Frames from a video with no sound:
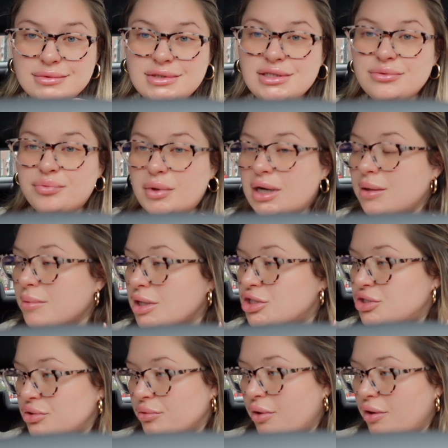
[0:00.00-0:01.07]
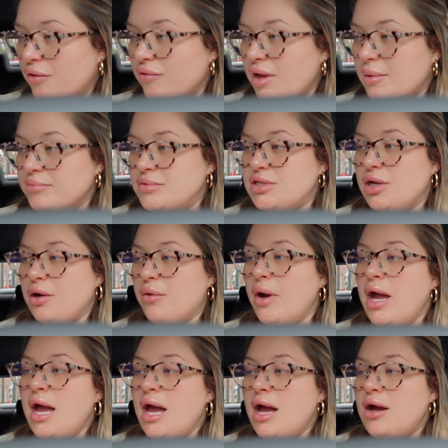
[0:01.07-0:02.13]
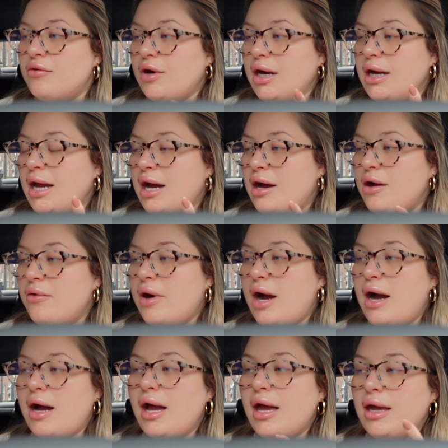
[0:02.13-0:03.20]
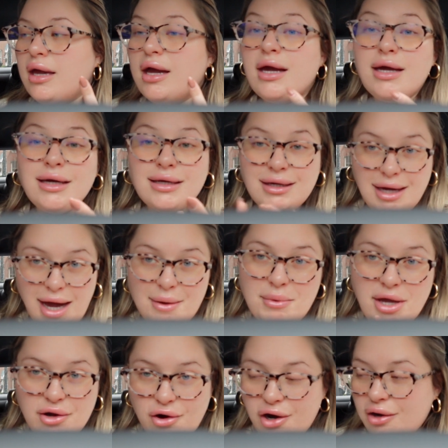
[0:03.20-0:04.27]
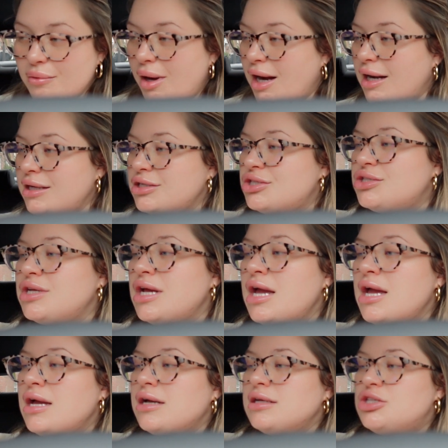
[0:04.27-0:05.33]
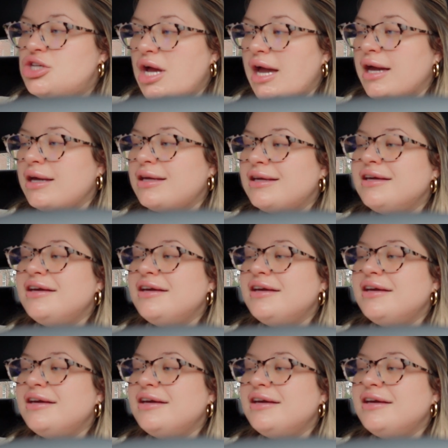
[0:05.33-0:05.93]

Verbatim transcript: to pretty much do all of them. So right now I got my car washed, check.